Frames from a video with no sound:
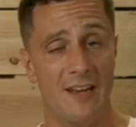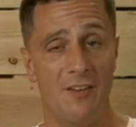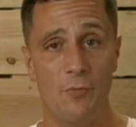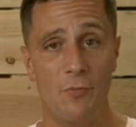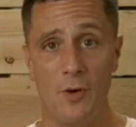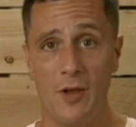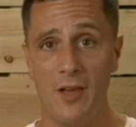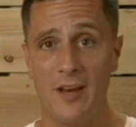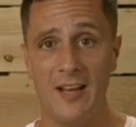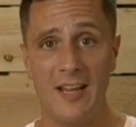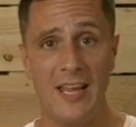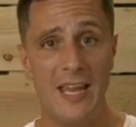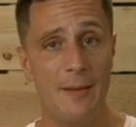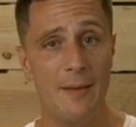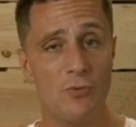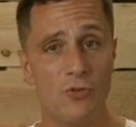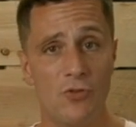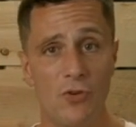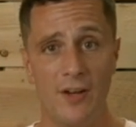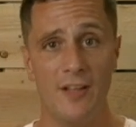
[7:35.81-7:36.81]
if we're going to
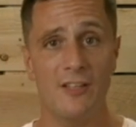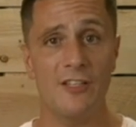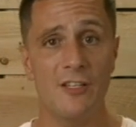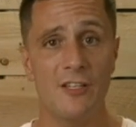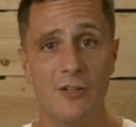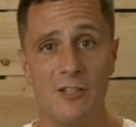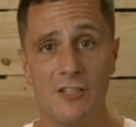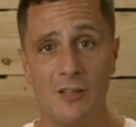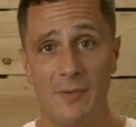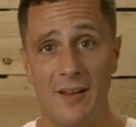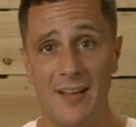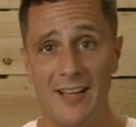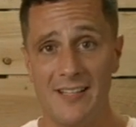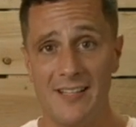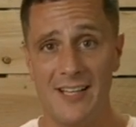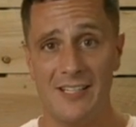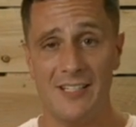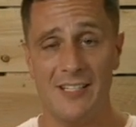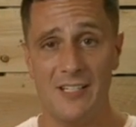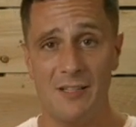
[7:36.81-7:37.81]
keep trying to do something, is
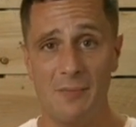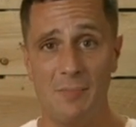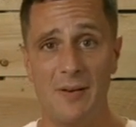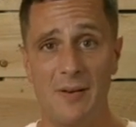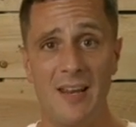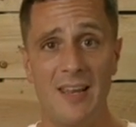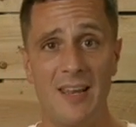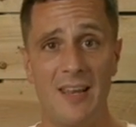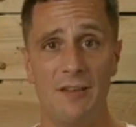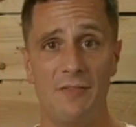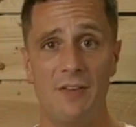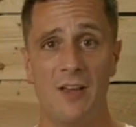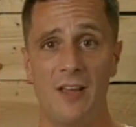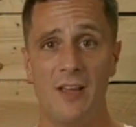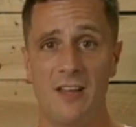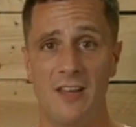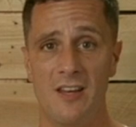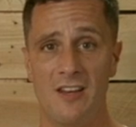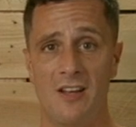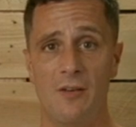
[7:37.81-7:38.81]
actually to believe,
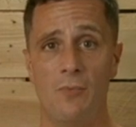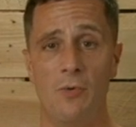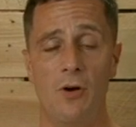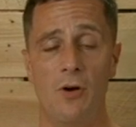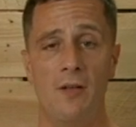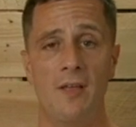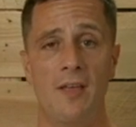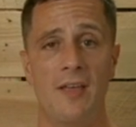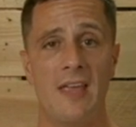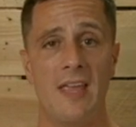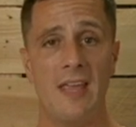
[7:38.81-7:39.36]
you know what,